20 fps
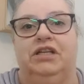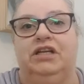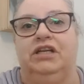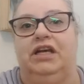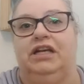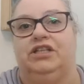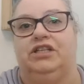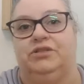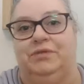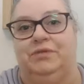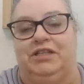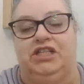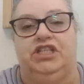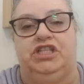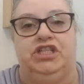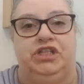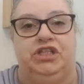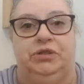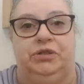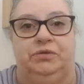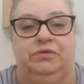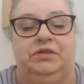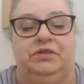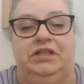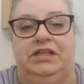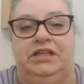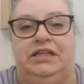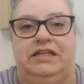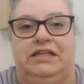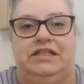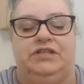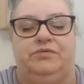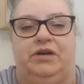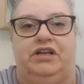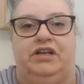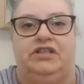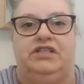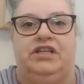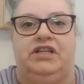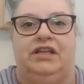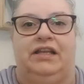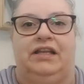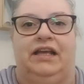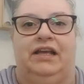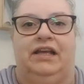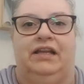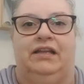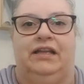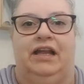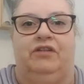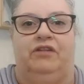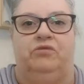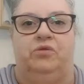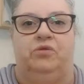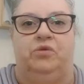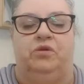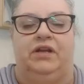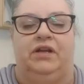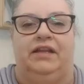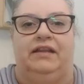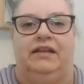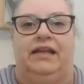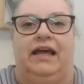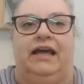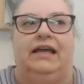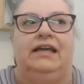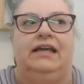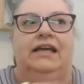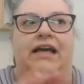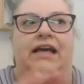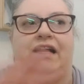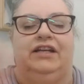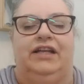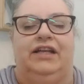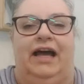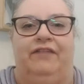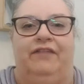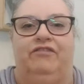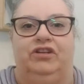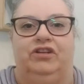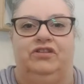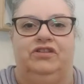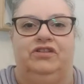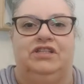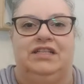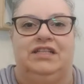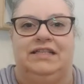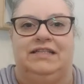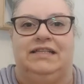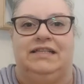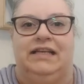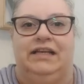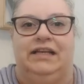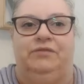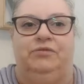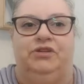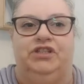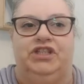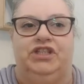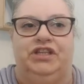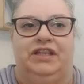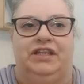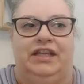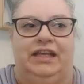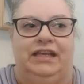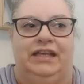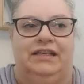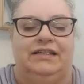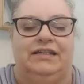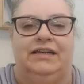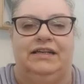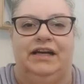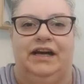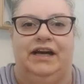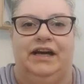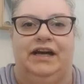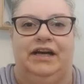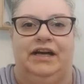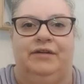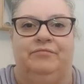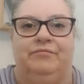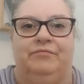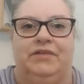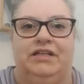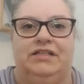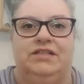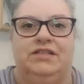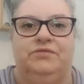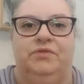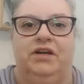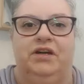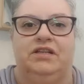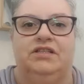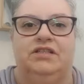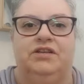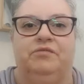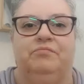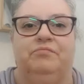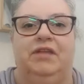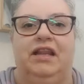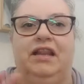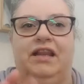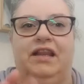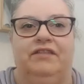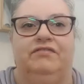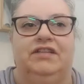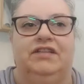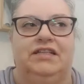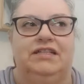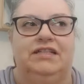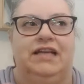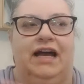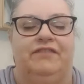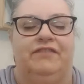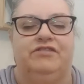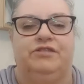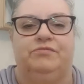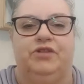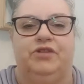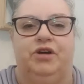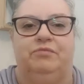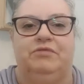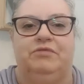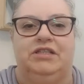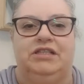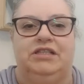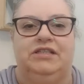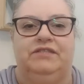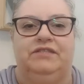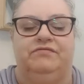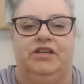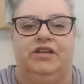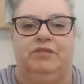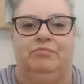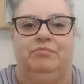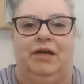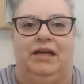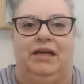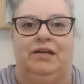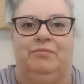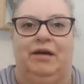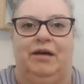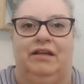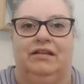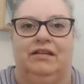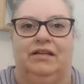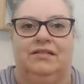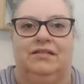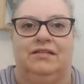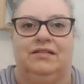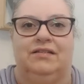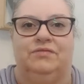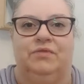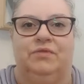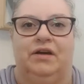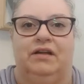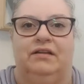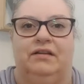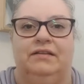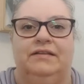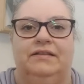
and 22 as well, so they're all in there. And have a look to see what you think as well. So it'd be lovely to have some comments and feedback about that as well.